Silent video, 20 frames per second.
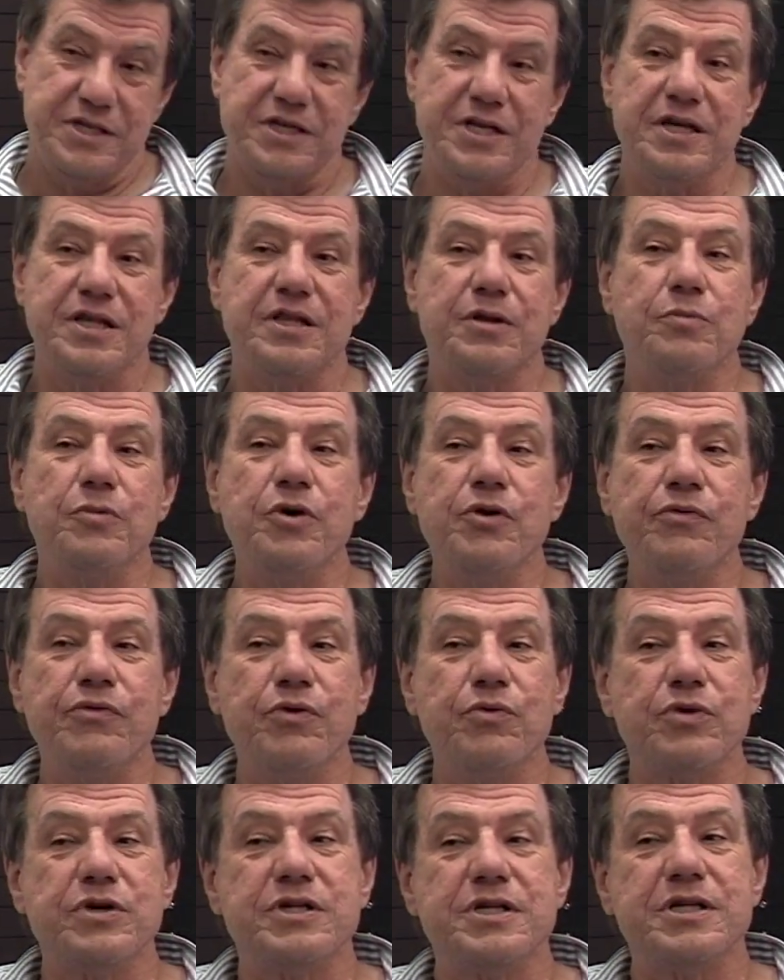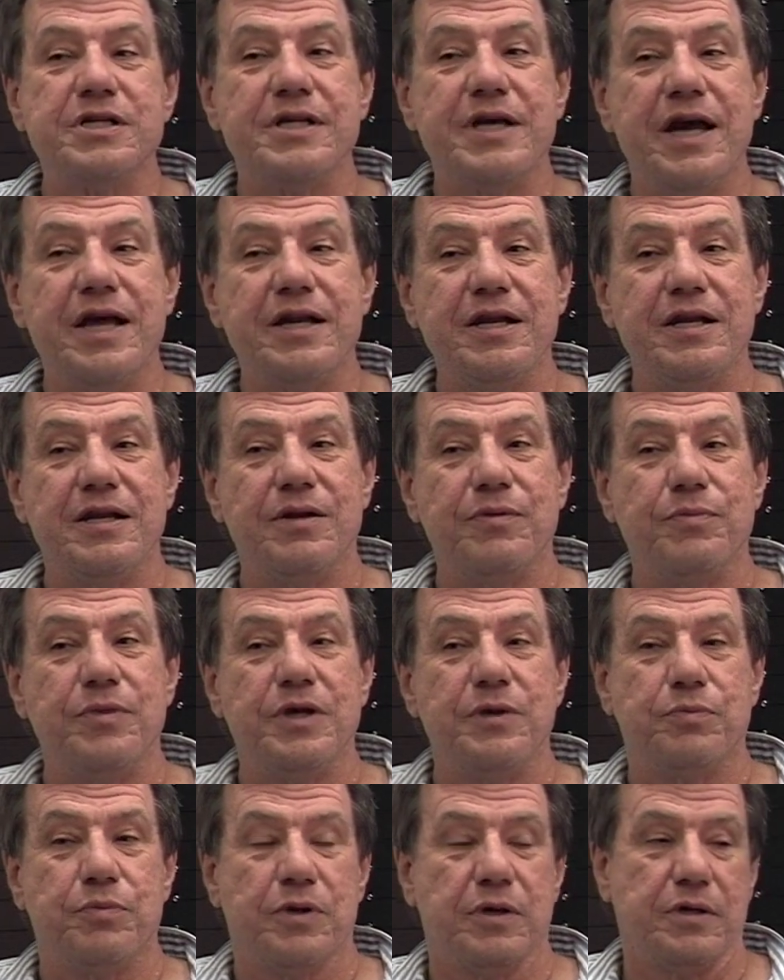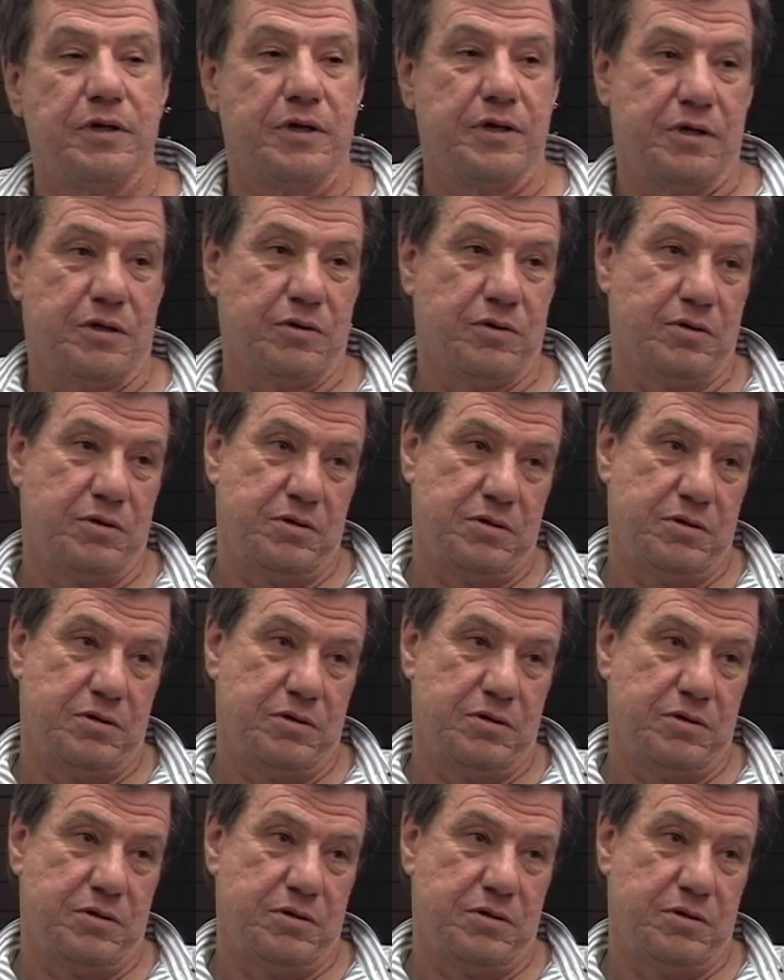see, the movie was intended to be political,